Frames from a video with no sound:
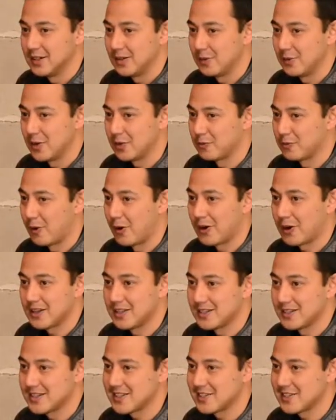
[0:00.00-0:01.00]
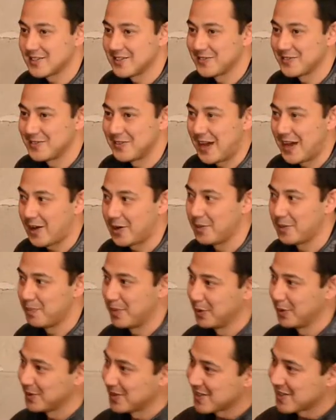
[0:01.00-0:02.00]
with rock is sort of how to
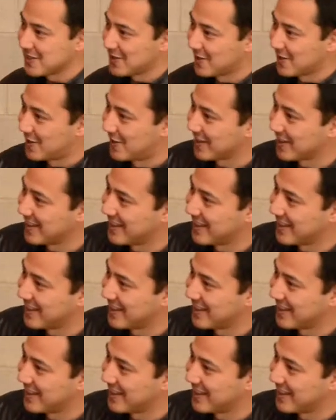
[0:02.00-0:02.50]
build a song